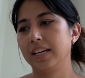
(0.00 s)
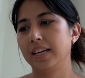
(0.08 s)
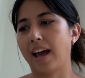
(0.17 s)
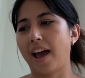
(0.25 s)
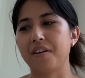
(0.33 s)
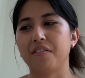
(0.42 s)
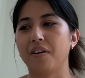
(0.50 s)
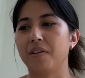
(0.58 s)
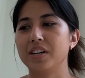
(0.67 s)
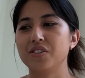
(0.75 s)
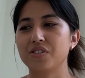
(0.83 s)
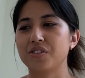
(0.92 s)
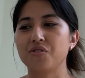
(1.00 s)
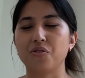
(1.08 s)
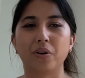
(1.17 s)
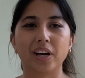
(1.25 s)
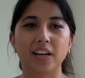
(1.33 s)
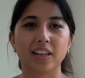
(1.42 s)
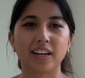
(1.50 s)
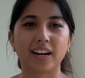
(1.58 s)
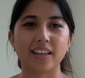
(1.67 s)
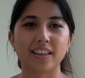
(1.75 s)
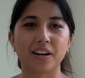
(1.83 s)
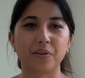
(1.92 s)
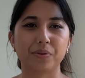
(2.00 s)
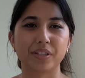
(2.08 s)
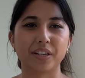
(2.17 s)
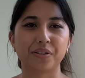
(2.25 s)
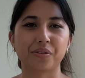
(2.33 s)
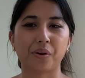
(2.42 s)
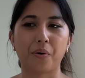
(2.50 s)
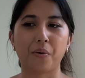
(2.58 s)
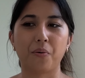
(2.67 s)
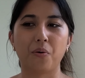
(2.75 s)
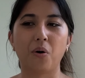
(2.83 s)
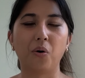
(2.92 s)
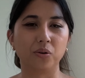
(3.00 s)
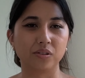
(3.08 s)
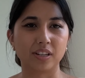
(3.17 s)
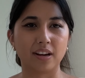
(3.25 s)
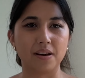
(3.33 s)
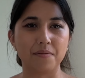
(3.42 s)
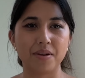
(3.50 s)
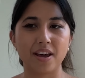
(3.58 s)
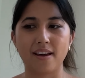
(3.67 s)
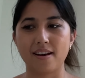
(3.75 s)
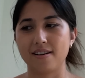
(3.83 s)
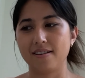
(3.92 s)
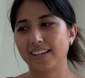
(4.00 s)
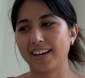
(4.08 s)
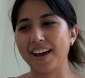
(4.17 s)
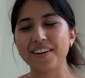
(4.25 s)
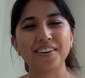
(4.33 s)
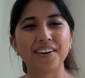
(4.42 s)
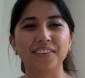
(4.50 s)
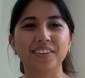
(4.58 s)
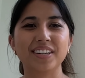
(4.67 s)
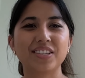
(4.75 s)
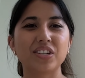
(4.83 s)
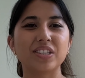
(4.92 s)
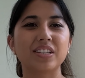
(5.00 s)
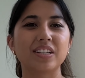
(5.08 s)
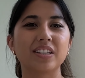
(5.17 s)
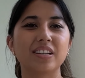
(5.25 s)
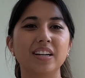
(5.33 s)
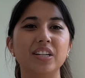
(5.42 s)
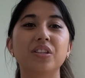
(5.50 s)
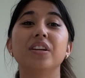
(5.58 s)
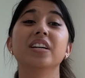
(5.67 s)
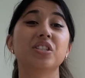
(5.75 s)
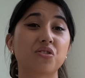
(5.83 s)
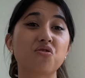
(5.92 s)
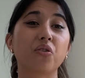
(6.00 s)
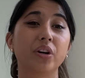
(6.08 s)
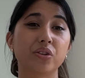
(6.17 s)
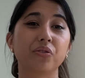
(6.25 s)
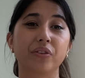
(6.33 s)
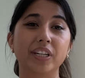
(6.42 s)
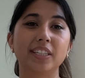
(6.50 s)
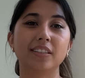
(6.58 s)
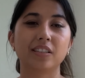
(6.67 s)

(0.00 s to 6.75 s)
I don't know, I just enjoy it. Like, I thought it was like so wholesome, and I don't know, it's just, it's a joy to read.